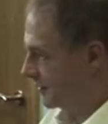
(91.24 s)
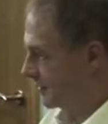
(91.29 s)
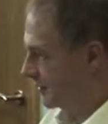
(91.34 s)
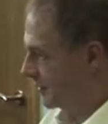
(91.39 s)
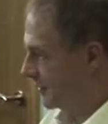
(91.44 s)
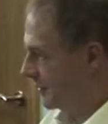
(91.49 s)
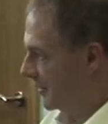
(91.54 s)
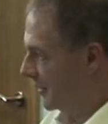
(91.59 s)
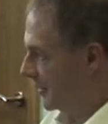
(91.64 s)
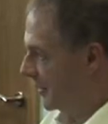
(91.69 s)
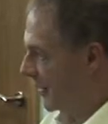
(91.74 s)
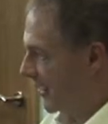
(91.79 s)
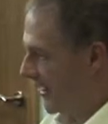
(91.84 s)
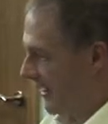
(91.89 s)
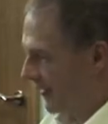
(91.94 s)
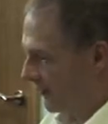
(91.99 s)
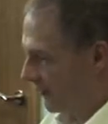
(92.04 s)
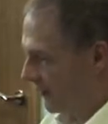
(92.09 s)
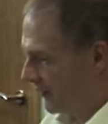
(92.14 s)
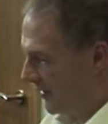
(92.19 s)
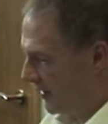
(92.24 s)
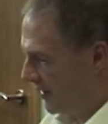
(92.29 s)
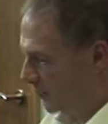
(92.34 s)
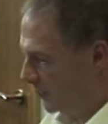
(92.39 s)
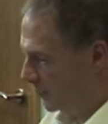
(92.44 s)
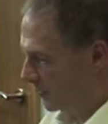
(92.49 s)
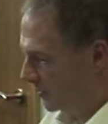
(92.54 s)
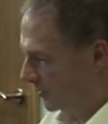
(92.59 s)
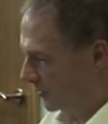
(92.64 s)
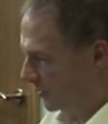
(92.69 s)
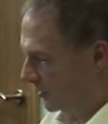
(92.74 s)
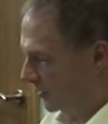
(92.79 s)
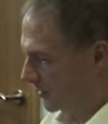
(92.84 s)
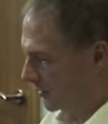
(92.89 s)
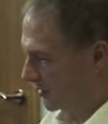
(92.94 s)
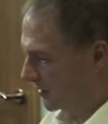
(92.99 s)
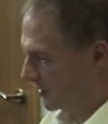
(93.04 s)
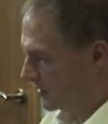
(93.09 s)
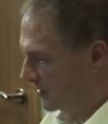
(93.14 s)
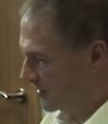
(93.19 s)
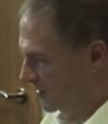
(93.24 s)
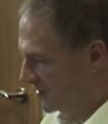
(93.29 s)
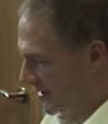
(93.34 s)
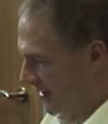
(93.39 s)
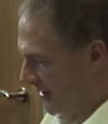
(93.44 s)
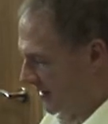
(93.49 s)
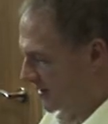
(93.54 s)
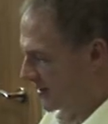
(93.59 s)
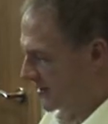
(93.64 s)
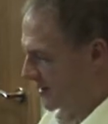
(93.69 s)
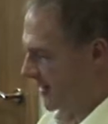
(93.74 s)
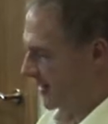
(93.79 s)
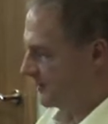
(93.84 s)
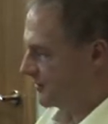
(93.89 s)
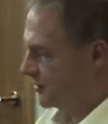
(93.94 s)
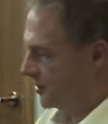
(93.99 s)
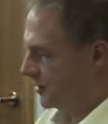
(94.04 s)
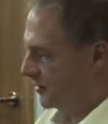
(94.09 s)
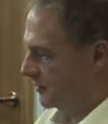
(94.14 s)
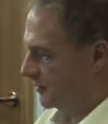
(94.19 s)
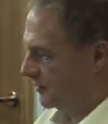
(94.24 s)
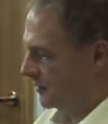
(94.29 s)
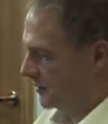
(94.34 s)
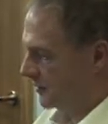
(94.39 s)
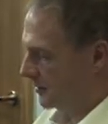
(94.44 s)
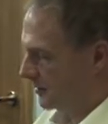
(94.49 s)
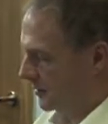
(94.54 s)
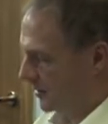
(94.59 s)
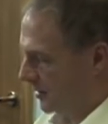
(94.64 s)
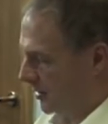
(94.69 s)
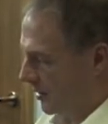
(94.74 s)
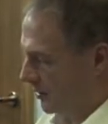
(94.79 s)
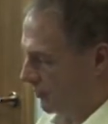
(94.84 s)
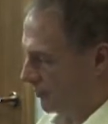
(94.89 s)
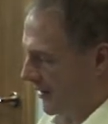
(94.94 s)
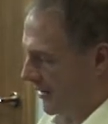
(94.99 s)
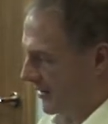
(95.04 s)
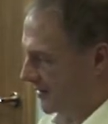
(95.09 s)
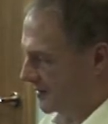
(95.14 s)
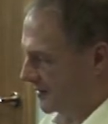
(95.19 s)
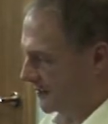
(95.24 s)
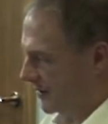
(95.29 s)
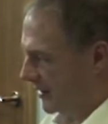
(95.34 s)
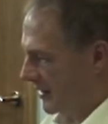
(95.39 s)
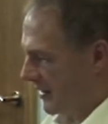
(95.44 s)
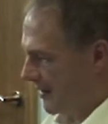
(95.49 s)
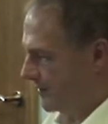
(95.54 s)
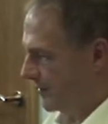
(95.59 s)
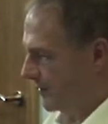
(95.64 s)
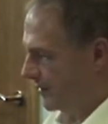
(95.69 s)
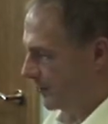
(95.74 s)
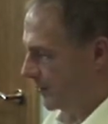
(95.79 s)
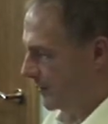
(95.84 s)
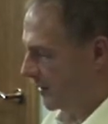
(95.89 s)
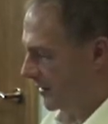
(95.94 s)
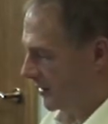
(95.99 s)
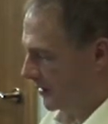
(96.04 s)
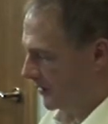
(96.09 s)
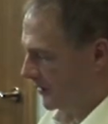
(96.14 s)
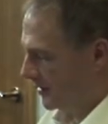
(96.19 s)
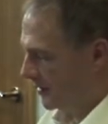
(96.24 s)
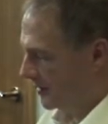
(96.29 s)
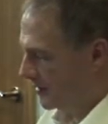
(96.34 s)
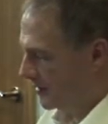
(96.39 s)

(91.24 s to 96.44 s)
in is what we call funds in the northwest quadrant. Those are funds